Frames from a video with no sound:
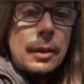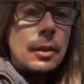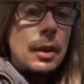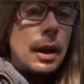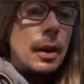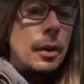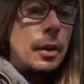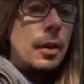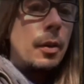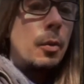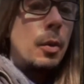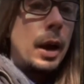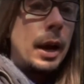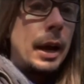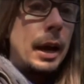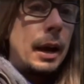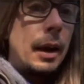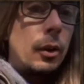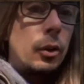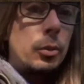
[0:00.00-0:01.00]
out of the
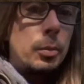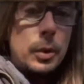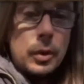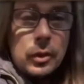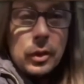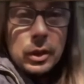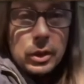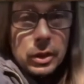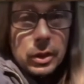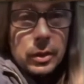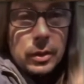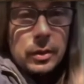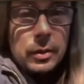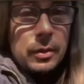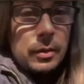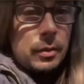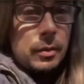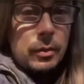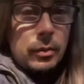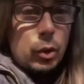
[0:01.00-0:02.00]
White House position
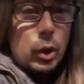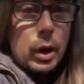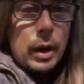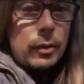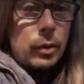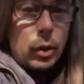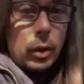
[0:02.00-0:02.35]
forever?